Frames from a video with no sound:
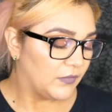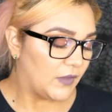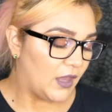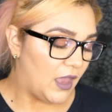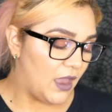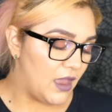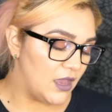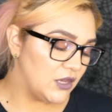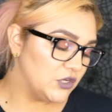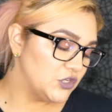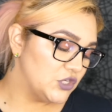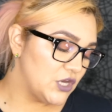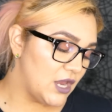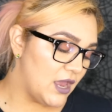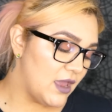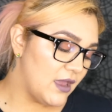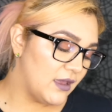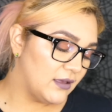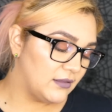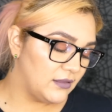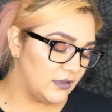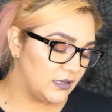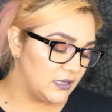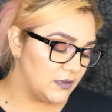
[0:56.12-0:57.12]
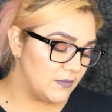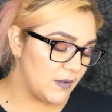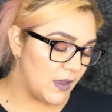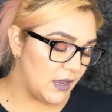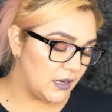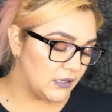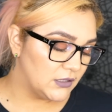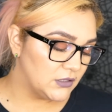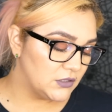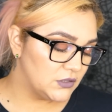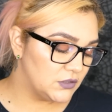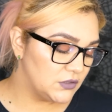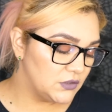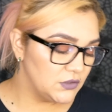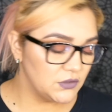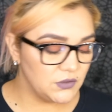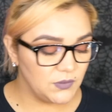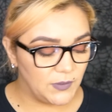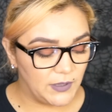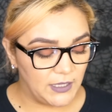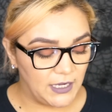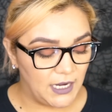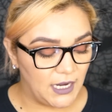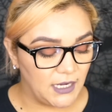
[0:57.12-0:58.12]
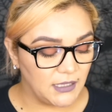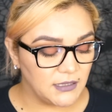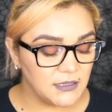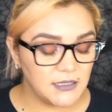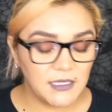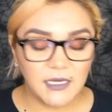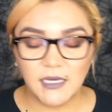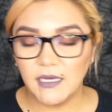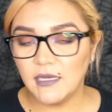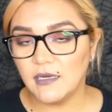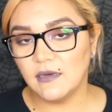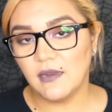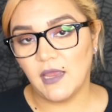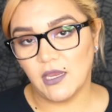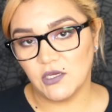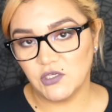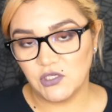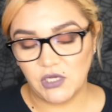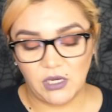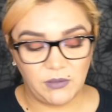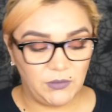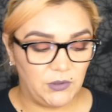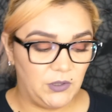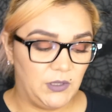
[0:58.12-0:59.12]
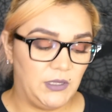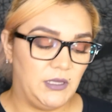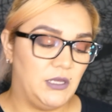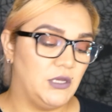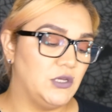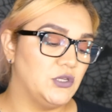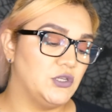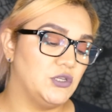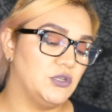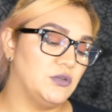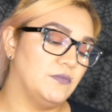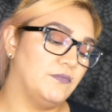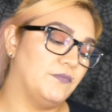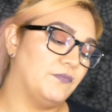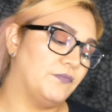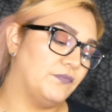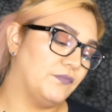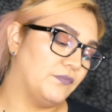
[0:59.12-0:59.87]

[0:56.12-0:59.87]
Hashtag Lucky Bag 2018, hashtag BeautyLish.